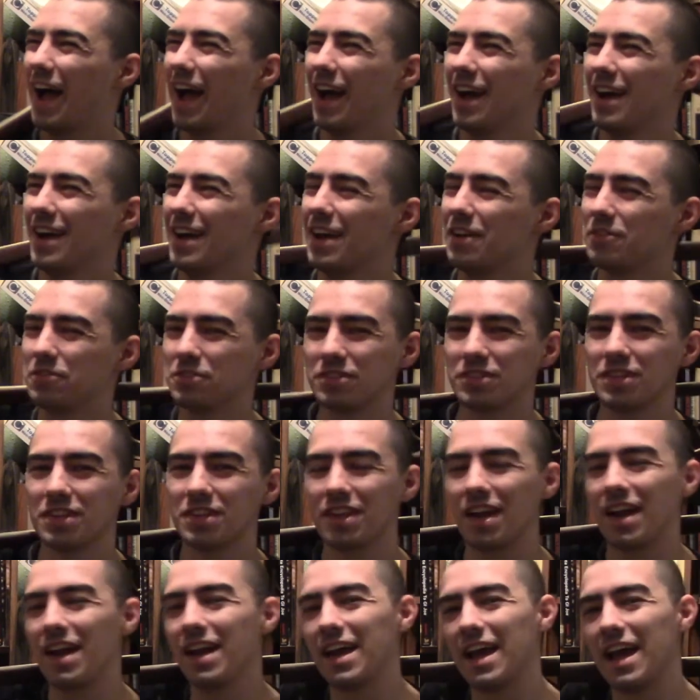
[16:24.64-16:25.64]
ever since
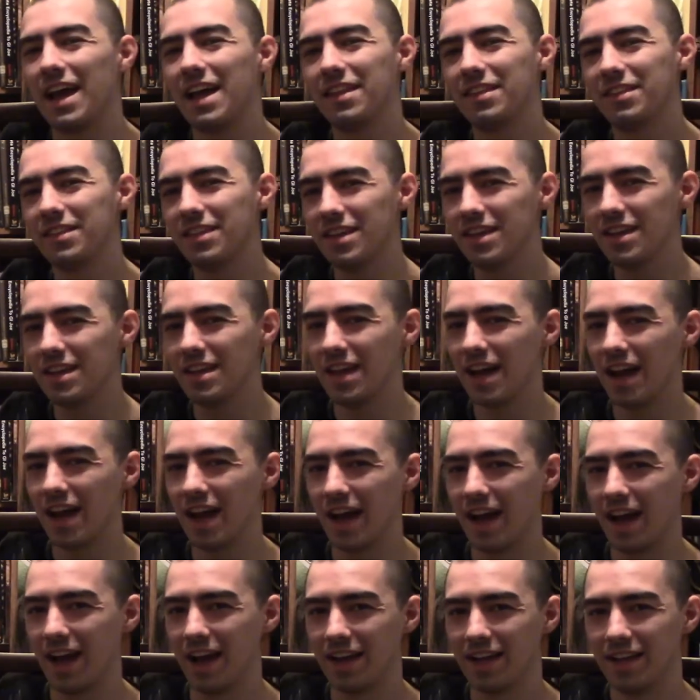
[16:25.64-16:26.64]
I had
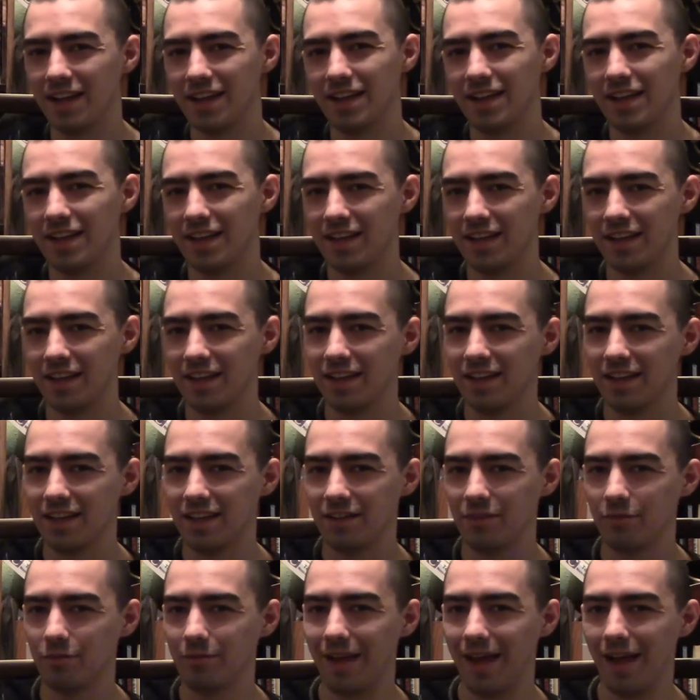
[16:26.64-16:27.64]
the,
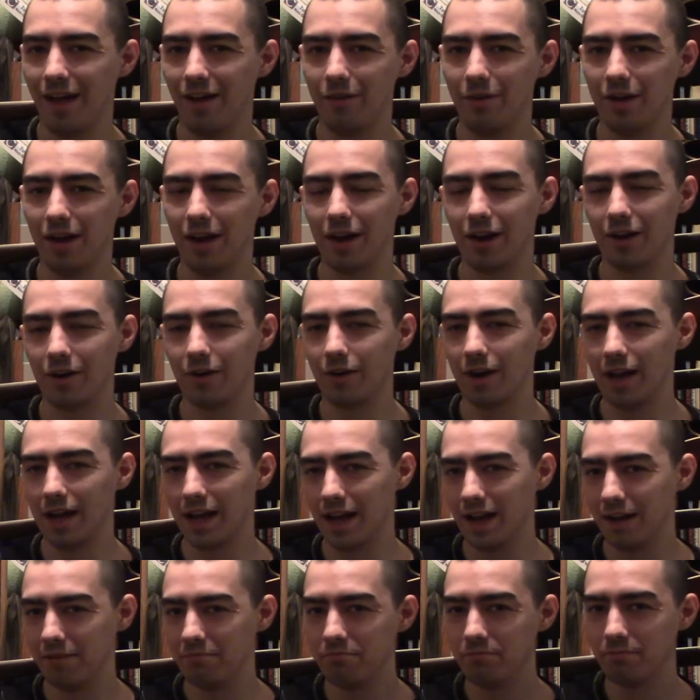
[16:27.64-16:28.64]

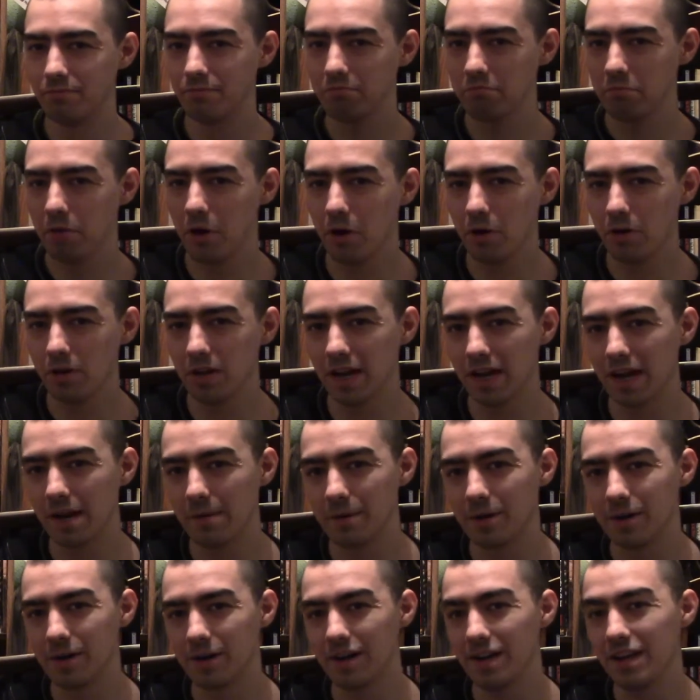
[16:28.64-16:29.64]
our pole
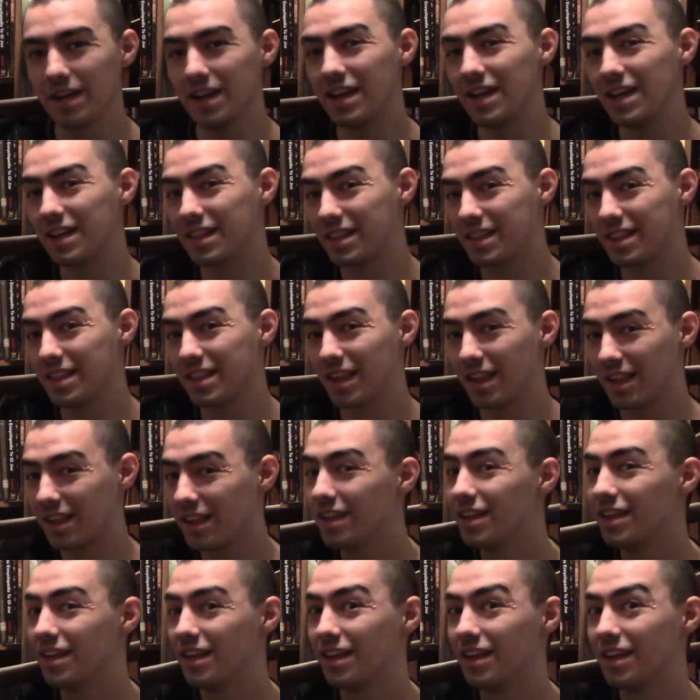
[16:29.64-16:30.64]
hammer, it
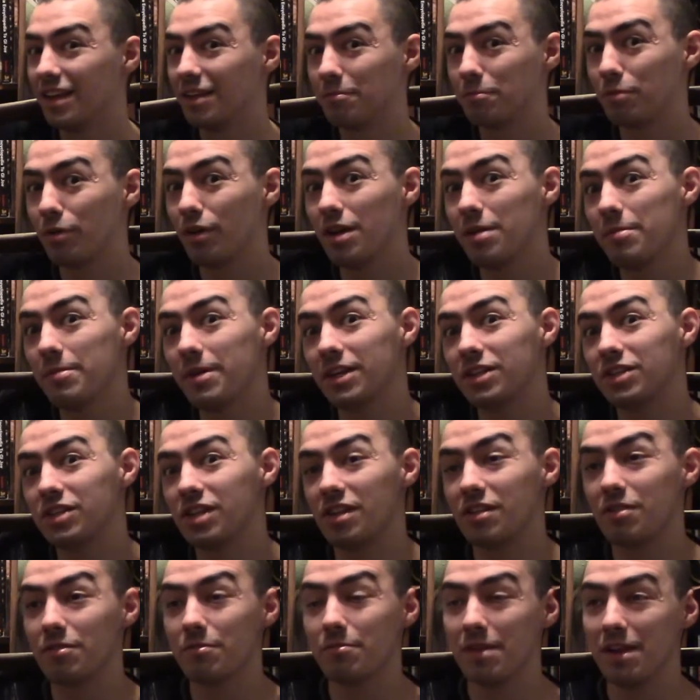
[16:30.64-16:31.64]
pretty much
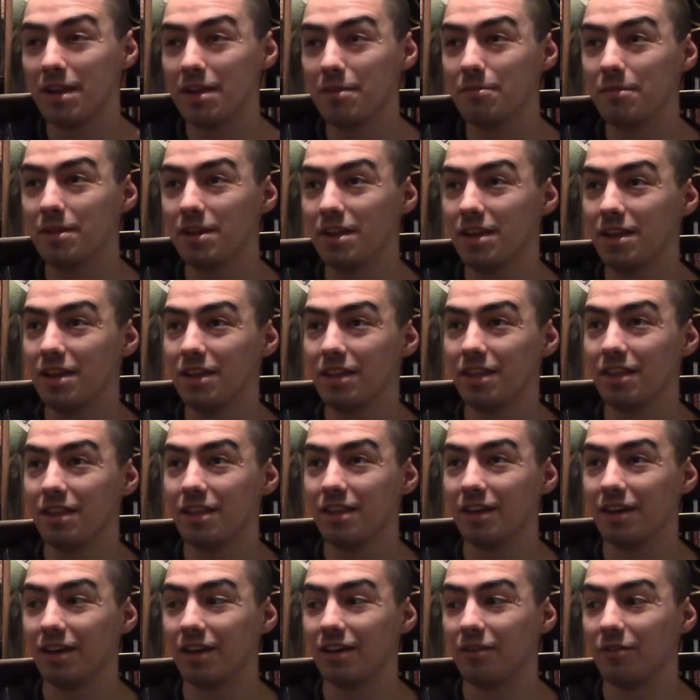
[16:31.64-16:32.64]
has made
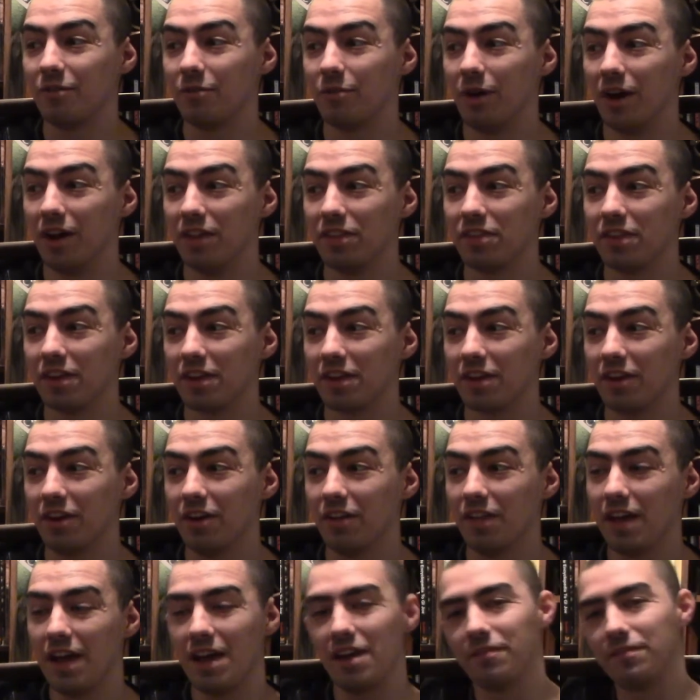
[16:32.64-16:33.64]
me what they call
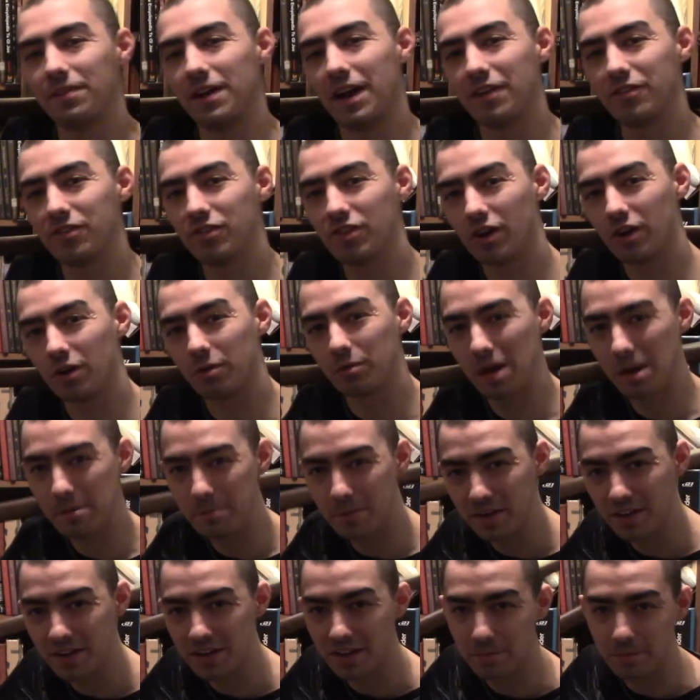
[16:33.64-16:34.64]
that a 5-star
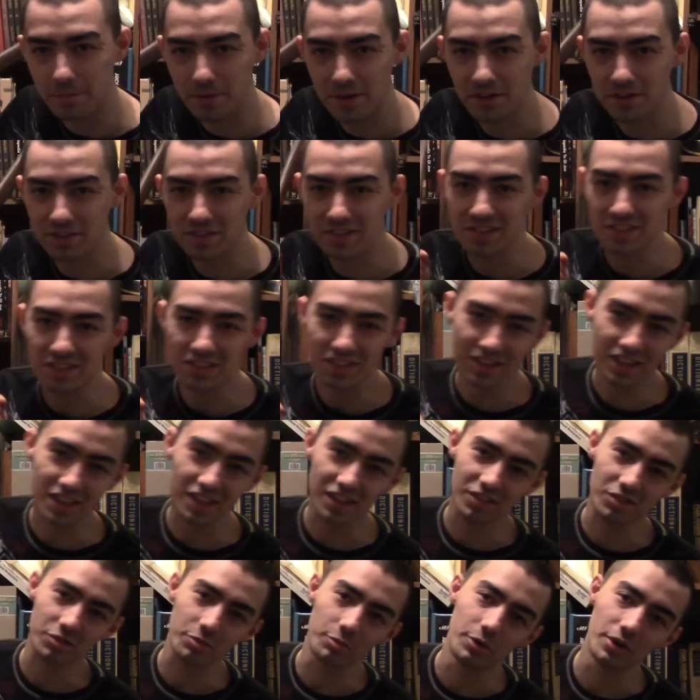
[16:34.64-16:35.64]
weapon compared to
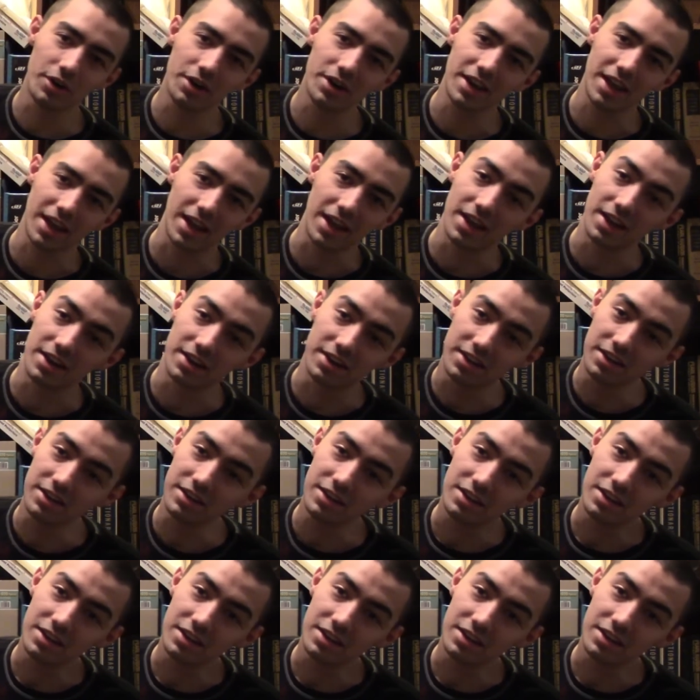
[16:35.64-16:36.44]
this one-handed.